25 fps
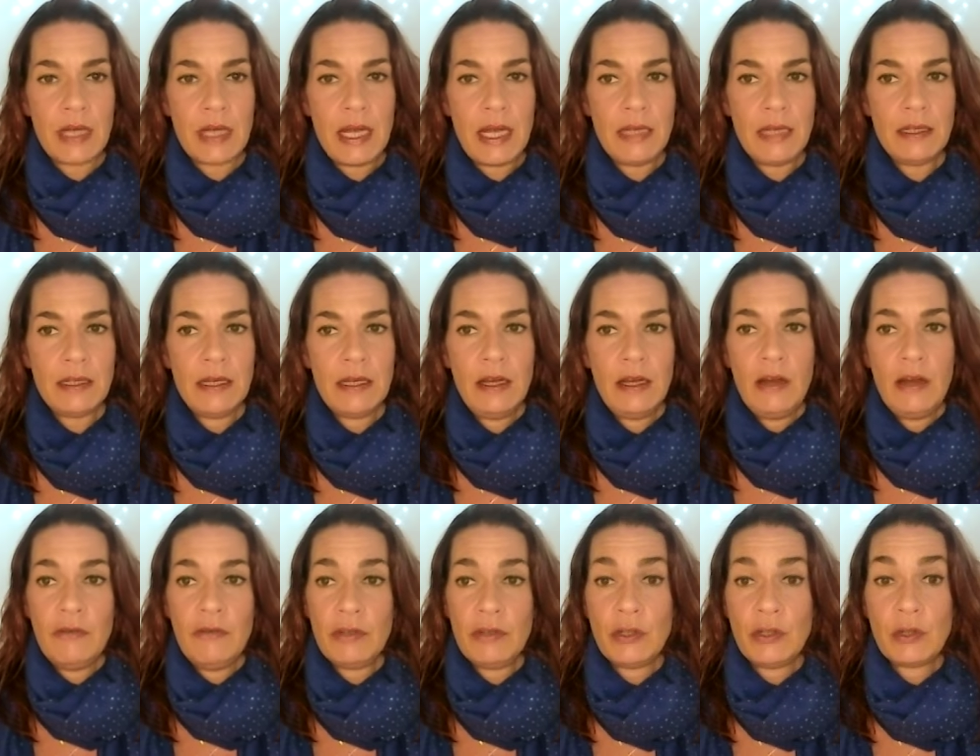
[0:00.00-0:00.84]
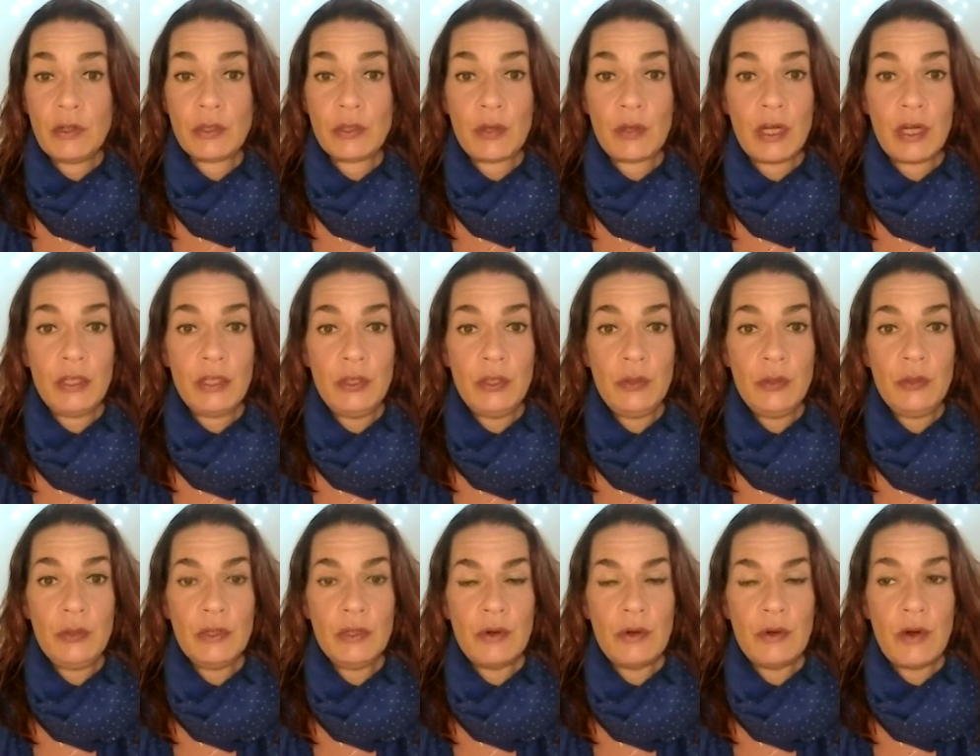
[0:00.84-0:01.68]
Okay. For those who are
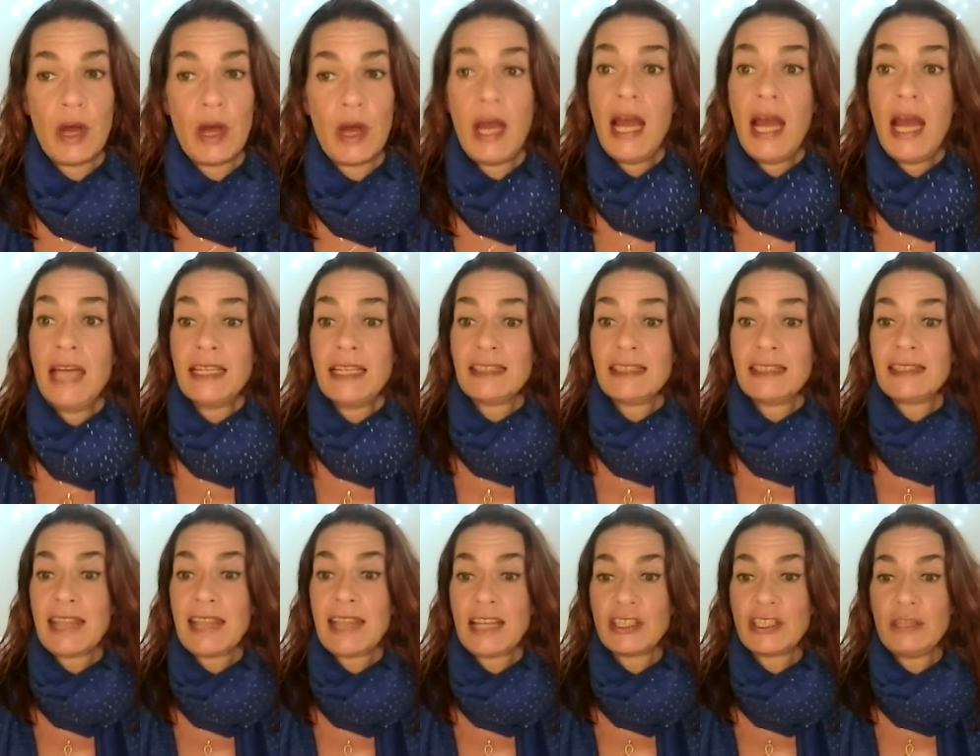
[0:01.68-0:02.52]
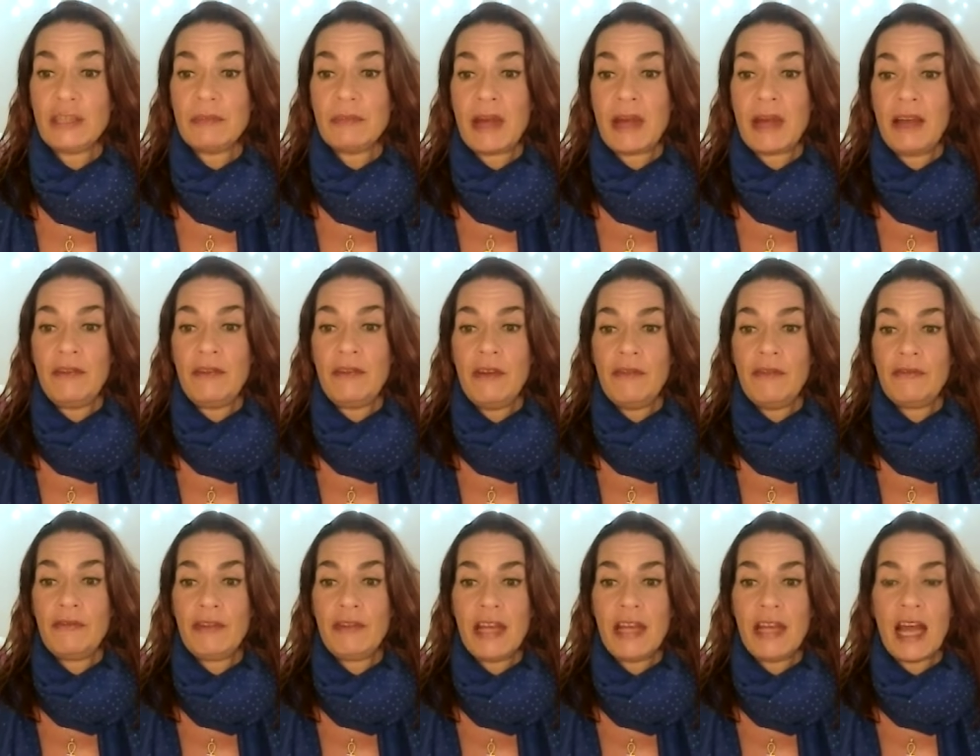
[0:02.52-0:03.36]
new, or this is actually my
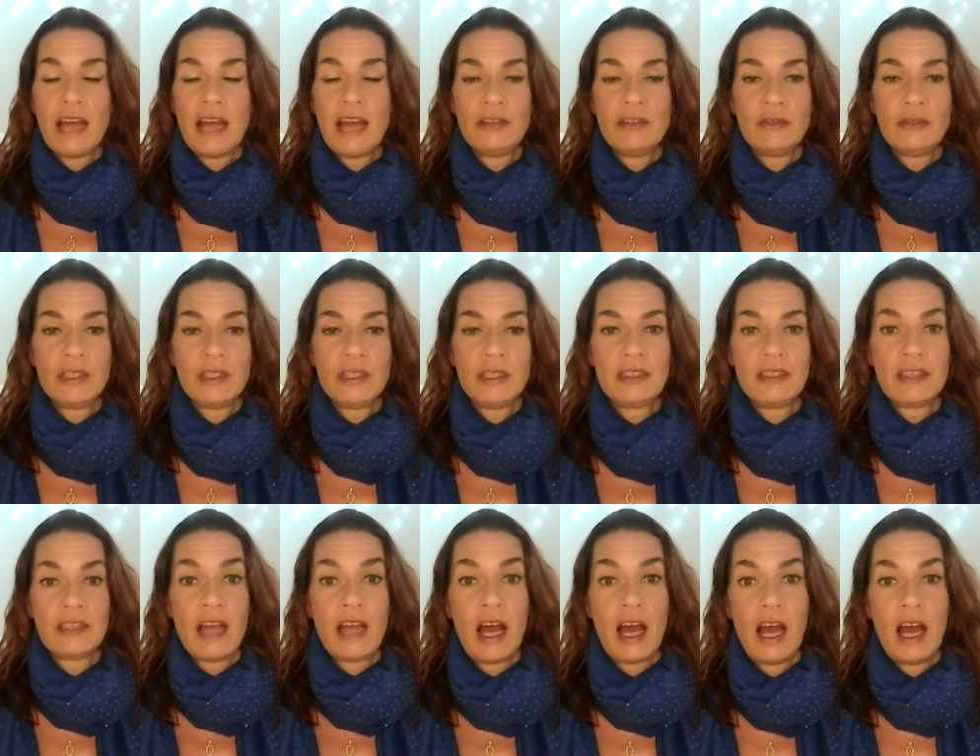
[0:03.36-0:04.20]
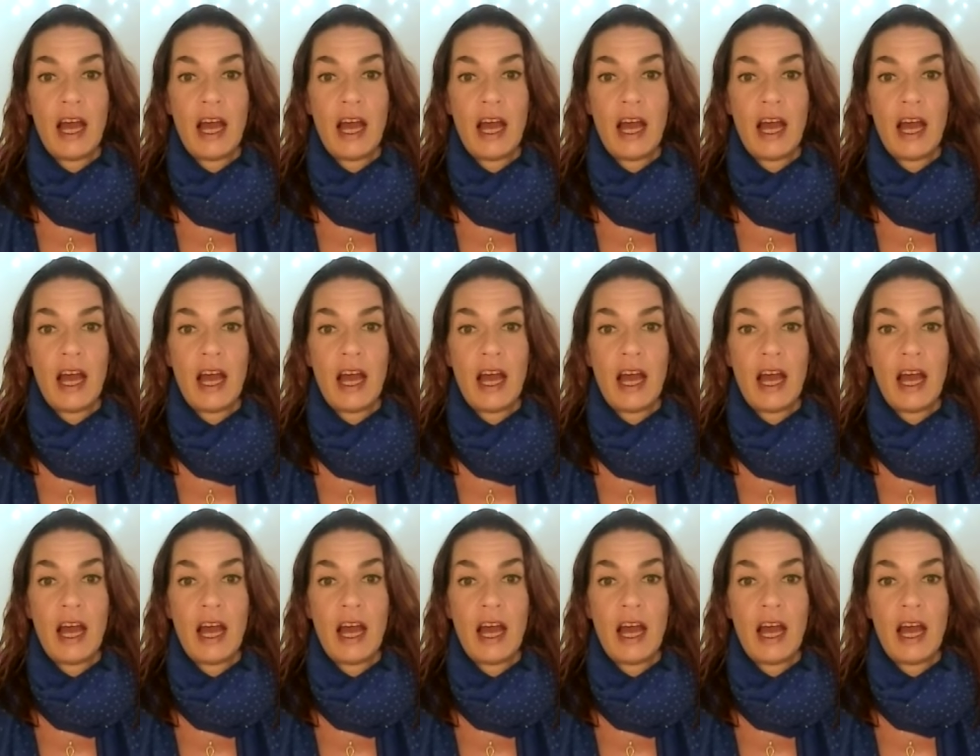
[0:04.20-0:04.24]
300th